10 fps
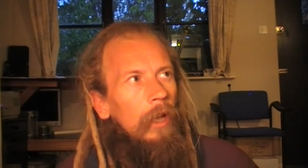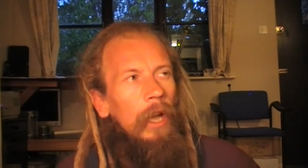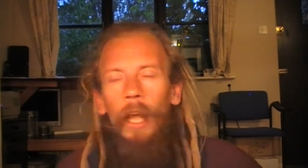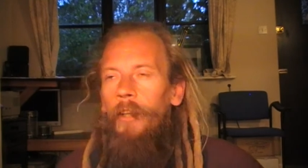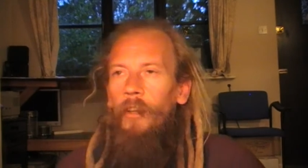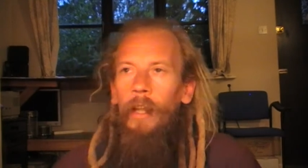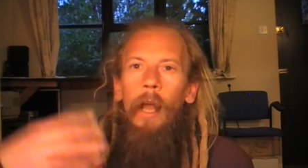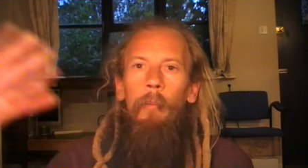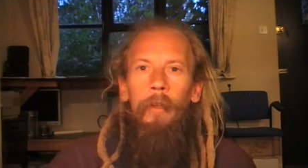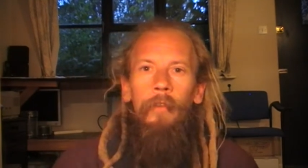I check
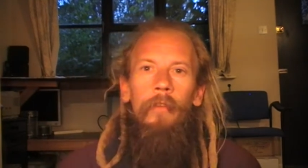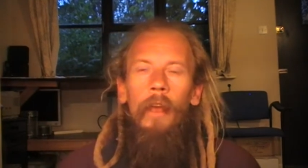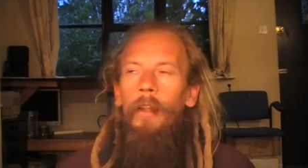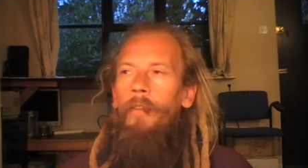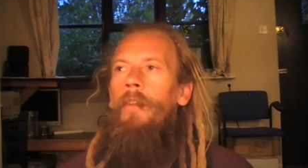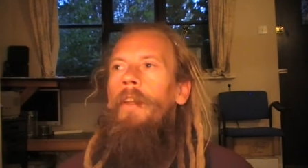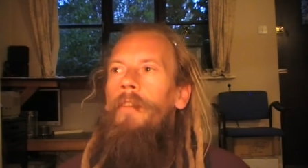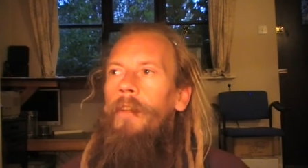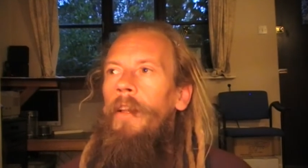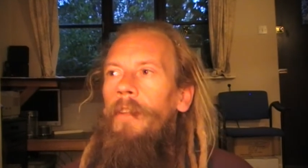out my sons and I
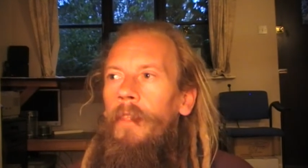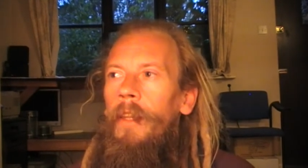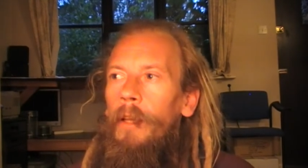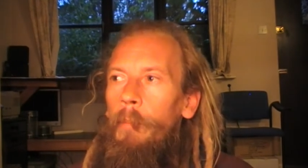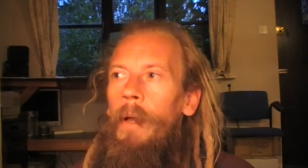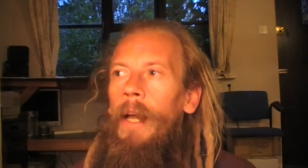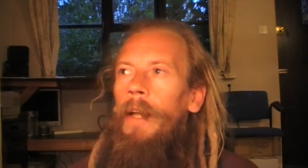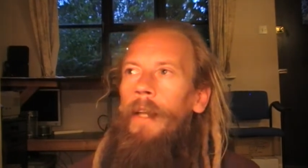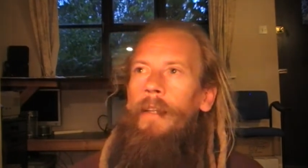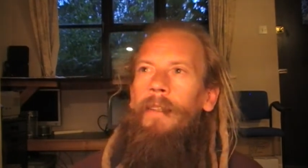start to think about
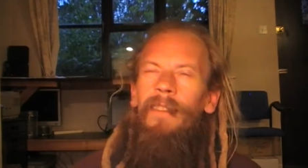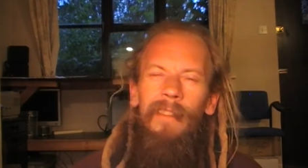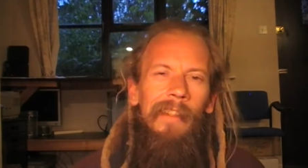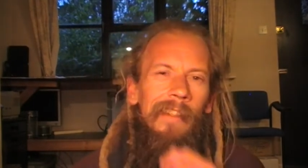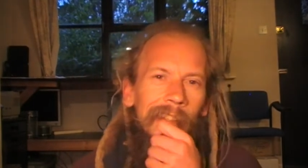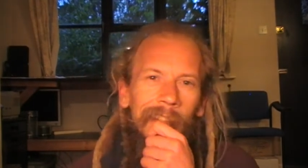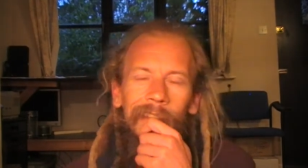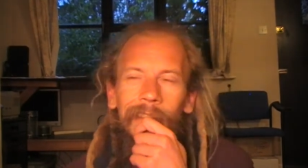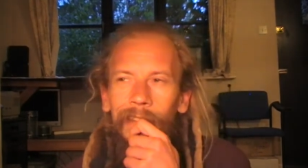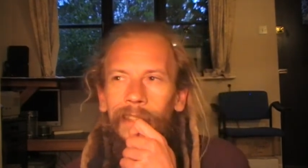it. And
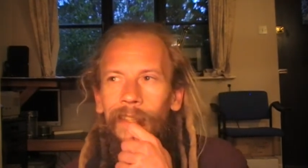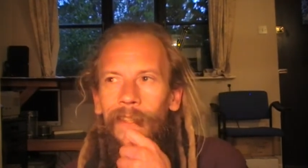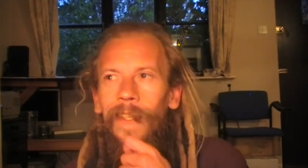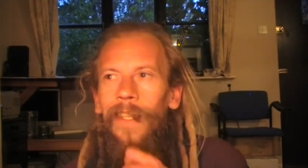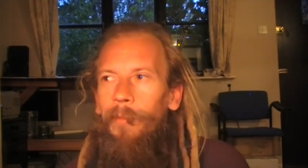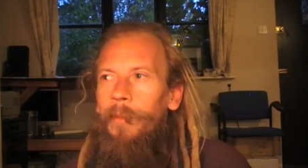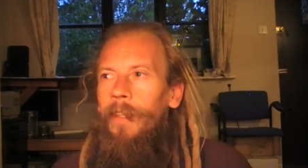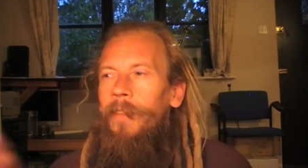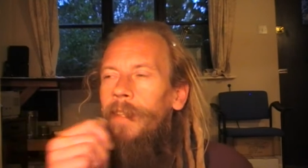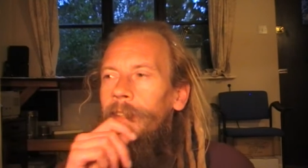yeah, you know, that
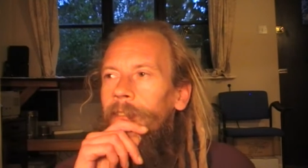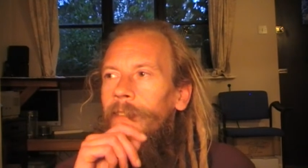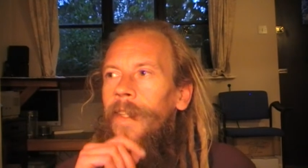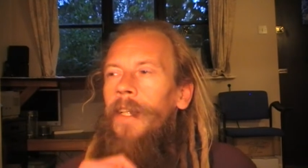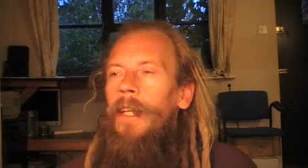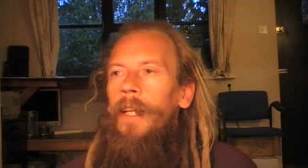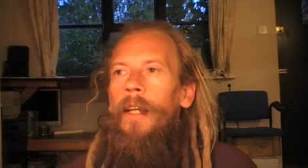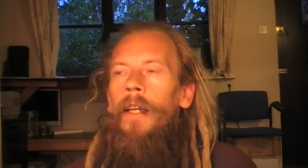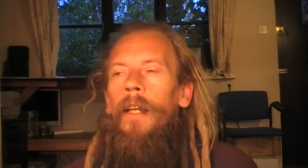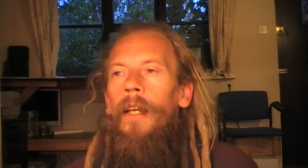makes sense. And
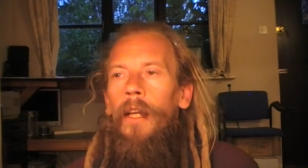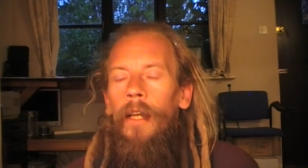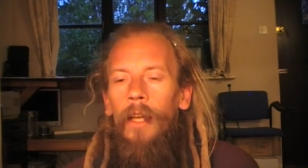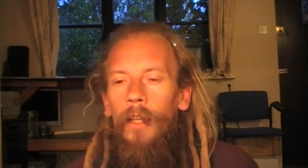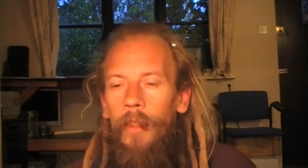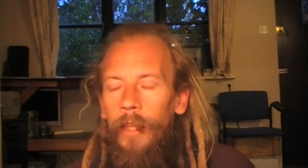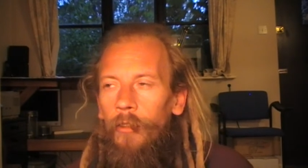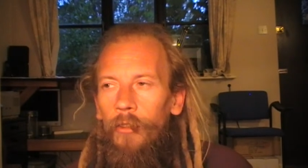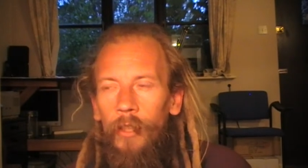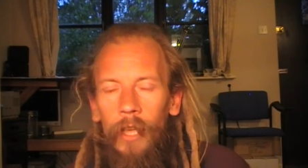the thing
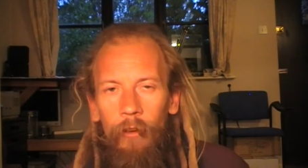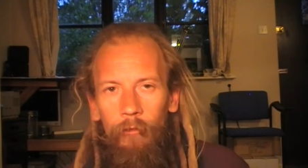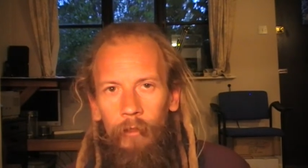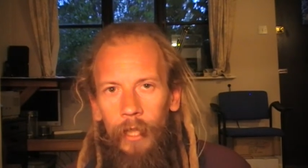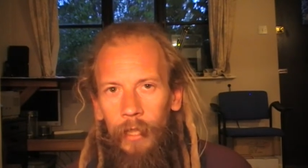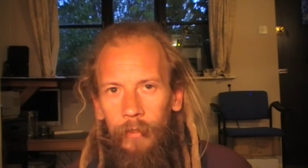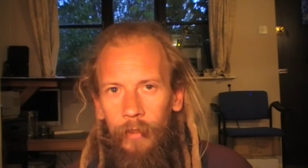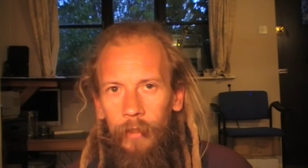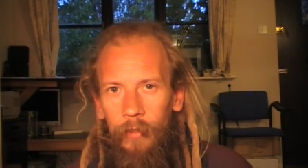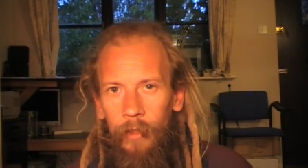is, you can get really
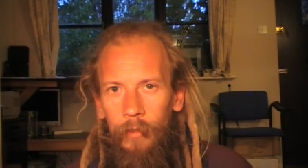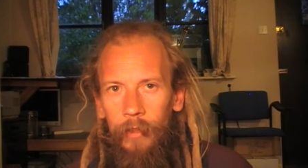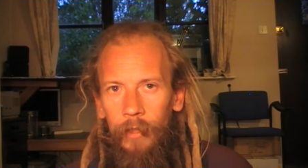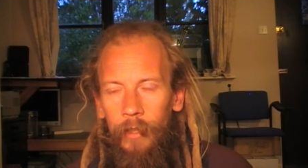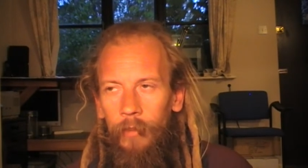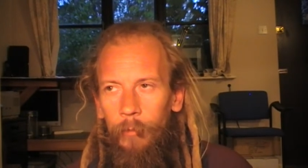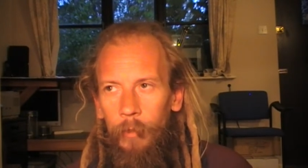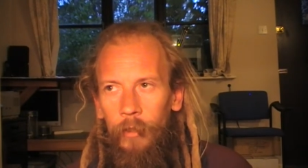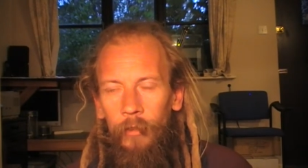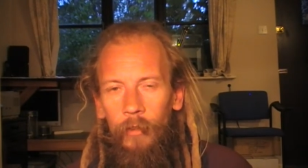detailed in this
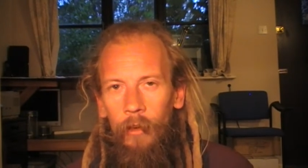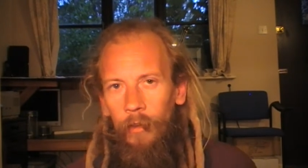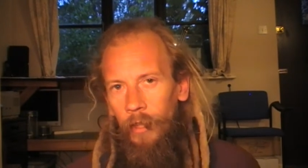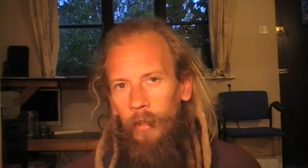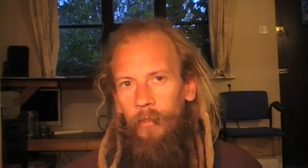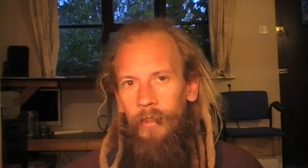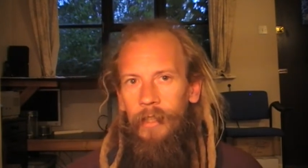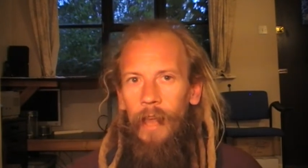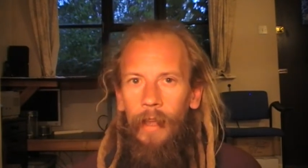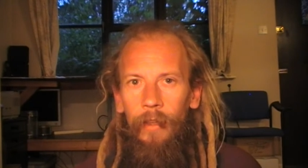because there are these
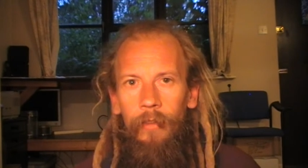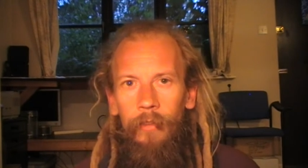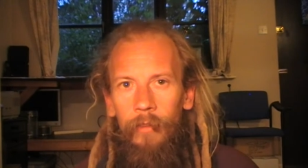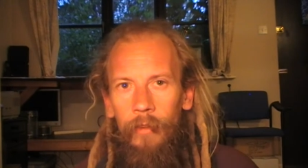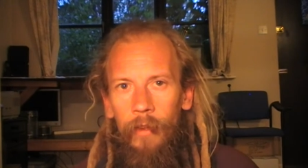gates,